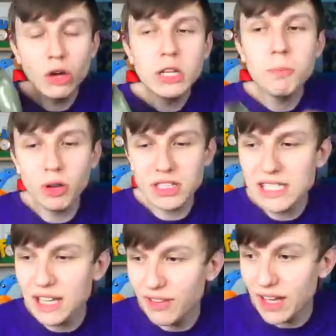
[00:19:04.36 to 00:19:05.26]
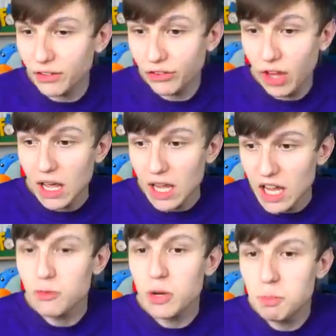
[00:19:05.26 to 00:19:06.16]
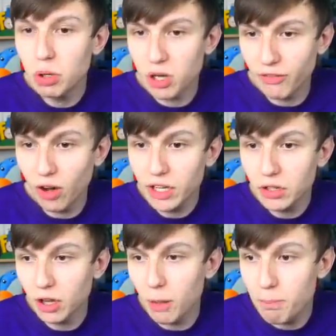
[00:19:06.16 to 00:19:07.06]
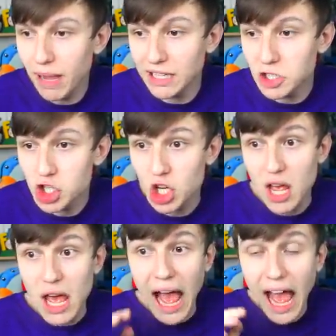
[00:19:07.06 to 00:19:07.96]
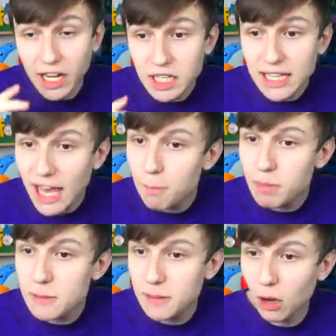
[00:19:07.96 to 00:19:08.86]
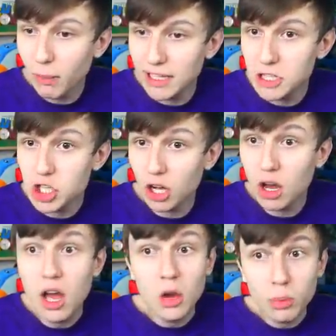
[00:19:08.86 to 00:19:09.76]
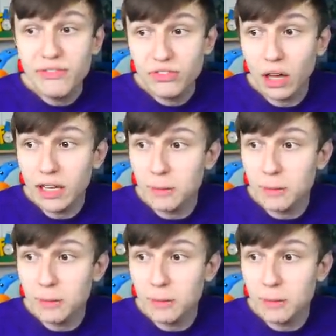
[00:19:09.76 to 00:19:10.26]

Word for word: only positive is, if we put Cavani on our bench and to get a B P L manager, we've done